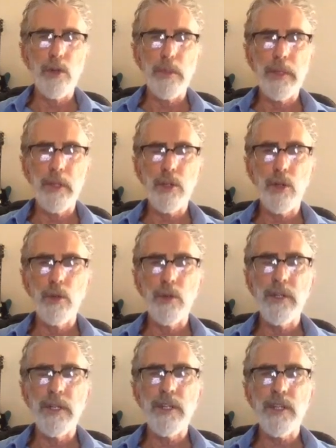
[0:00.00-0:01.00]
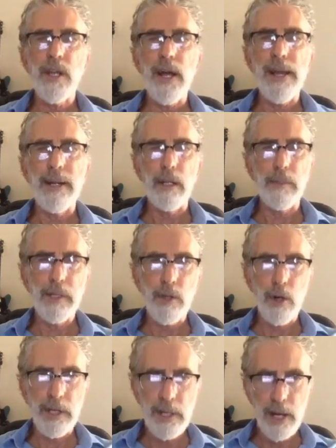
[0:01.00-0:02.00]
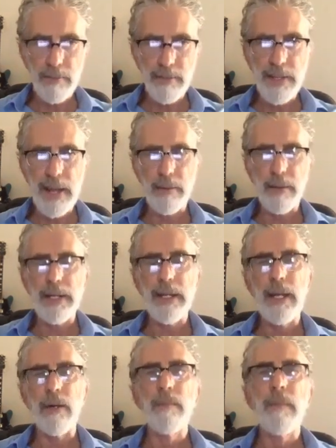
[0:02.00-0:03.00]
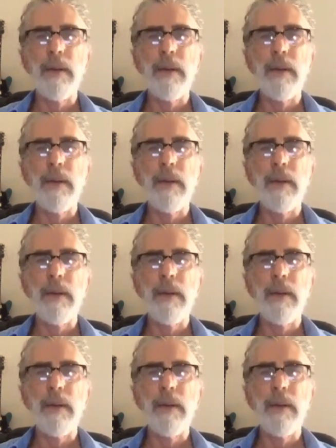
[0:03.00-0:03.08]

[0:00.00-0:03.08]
So bring the shoulders inside a little bit. He's already kind of in that right now.